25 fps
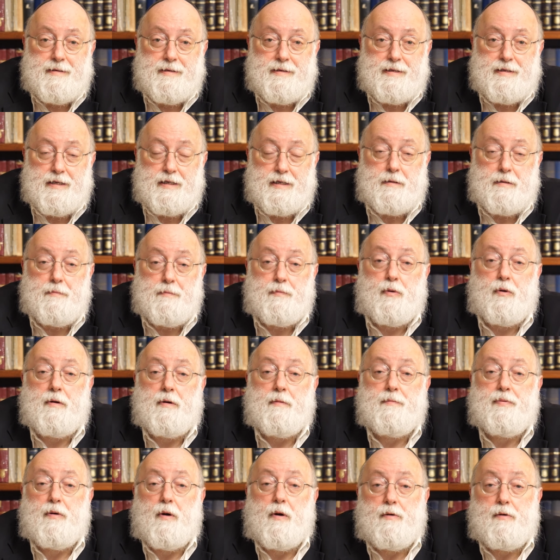this
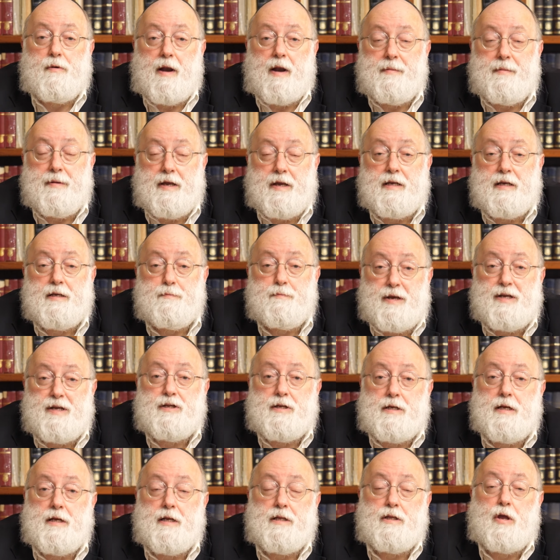important programming,
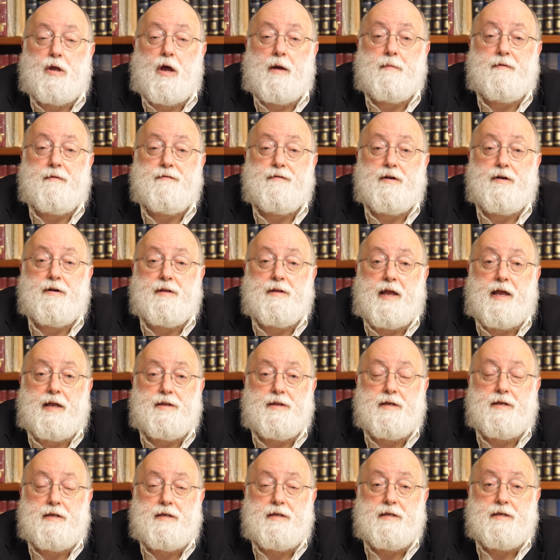especially in a time of year like
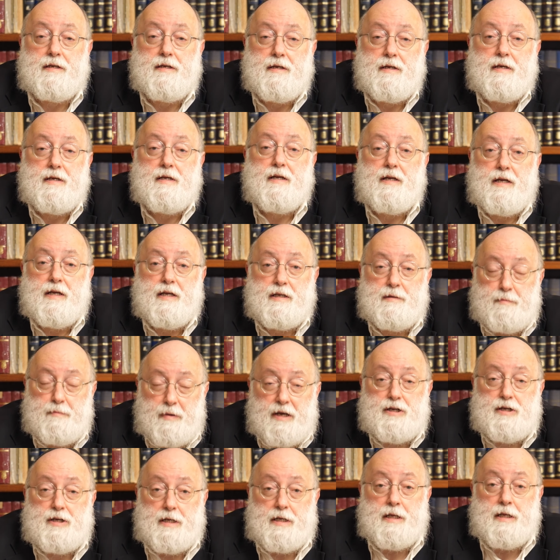this,
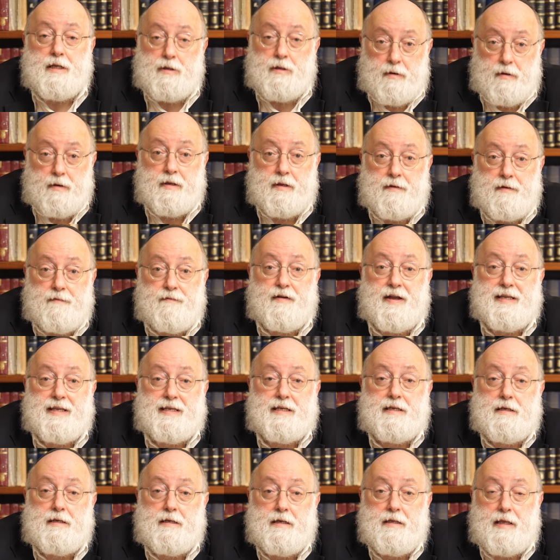especially during the
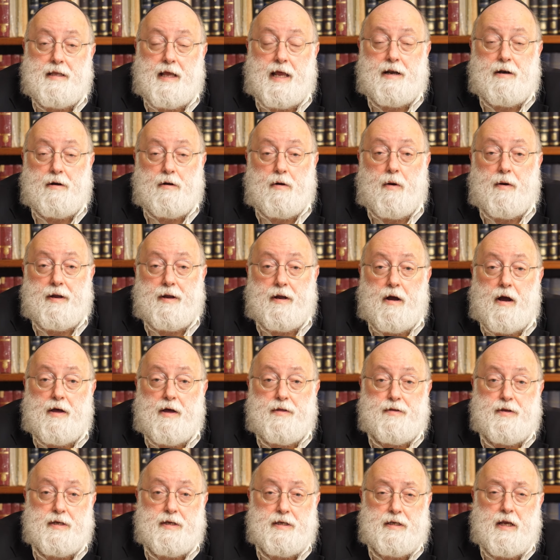events that are going
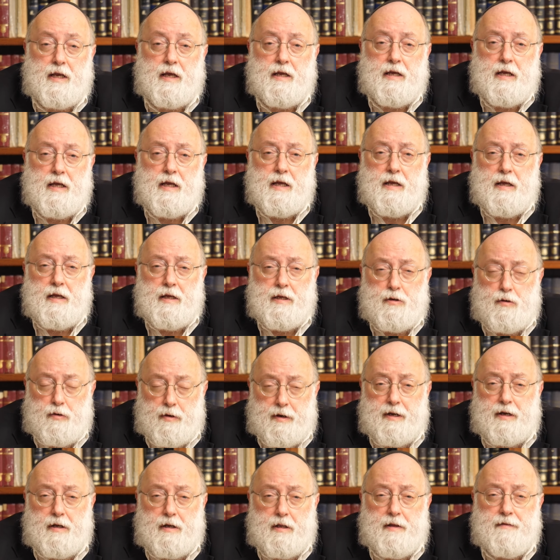on, these
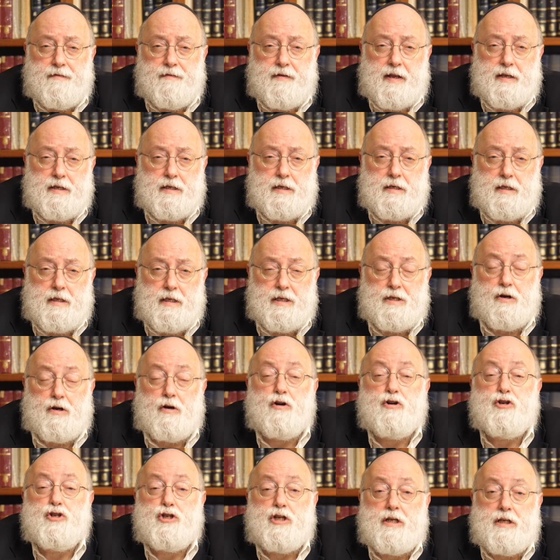critical events, this
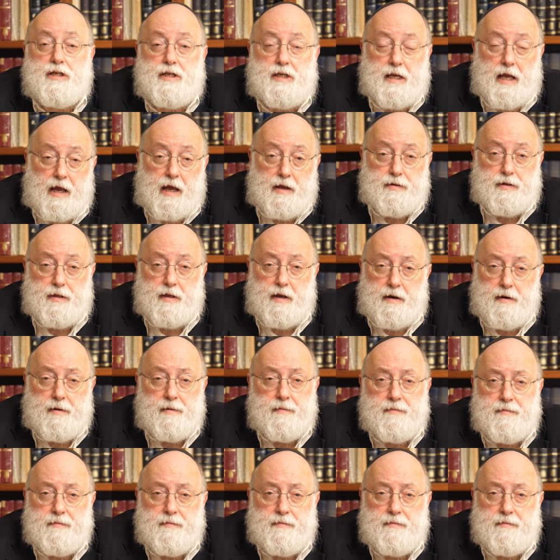urgency out there.